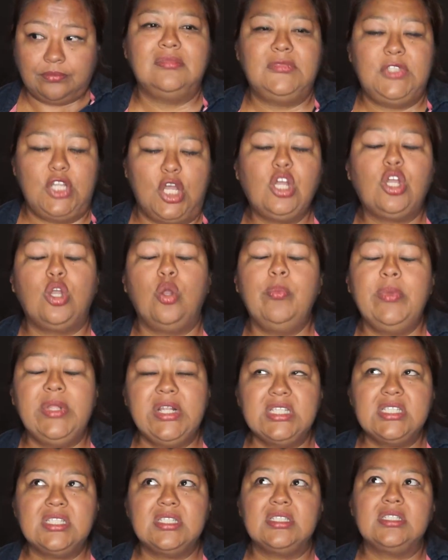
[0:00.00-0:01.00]

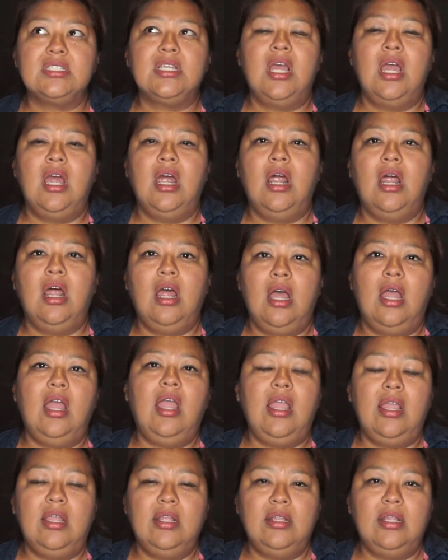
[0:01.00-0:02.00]
documents,
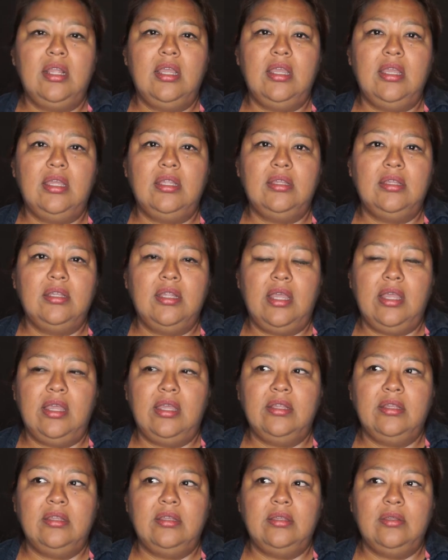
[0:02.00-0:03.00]

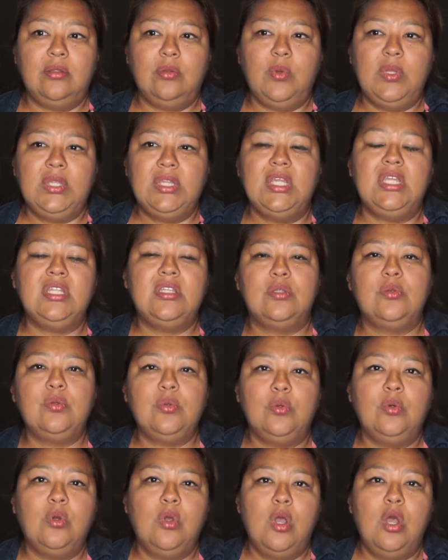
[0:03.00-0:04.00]
and we need
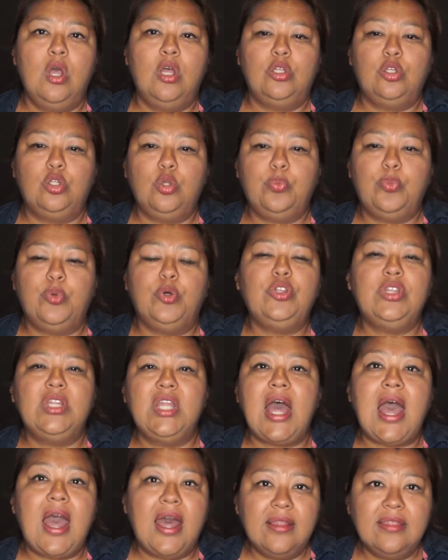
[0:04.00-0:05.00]
to put
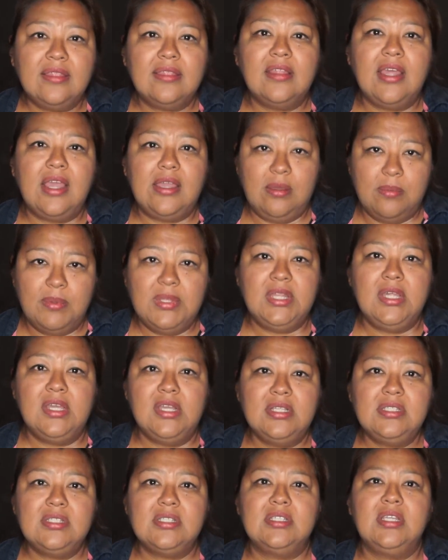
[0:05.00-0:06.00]
that
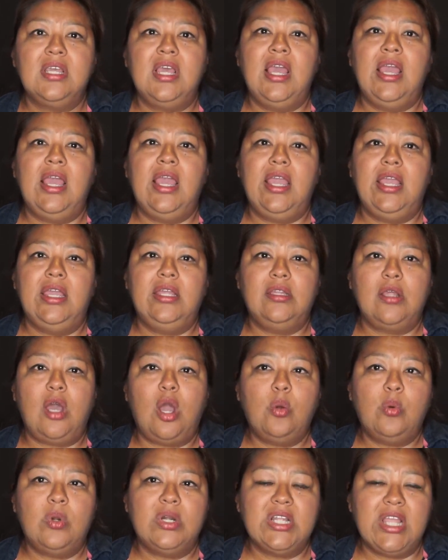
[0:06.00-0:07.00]
evidence in
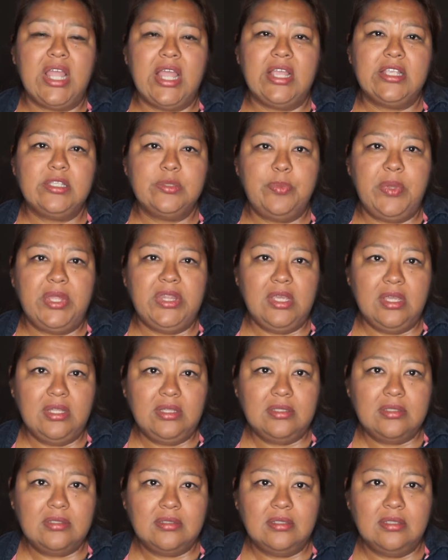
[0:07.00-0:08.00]
our
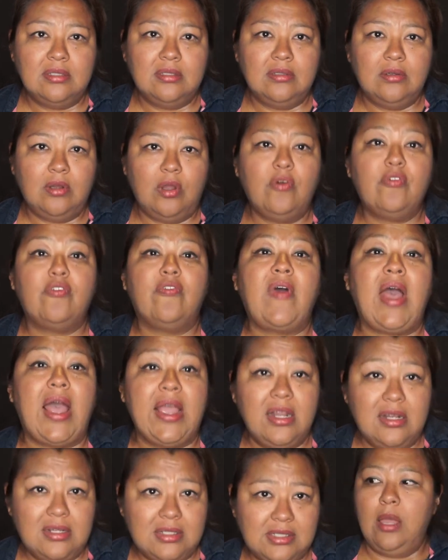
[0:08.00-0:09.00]
expedient or
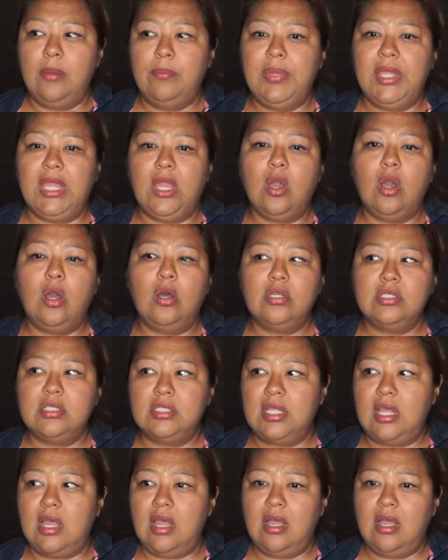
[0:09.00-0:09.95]
files, because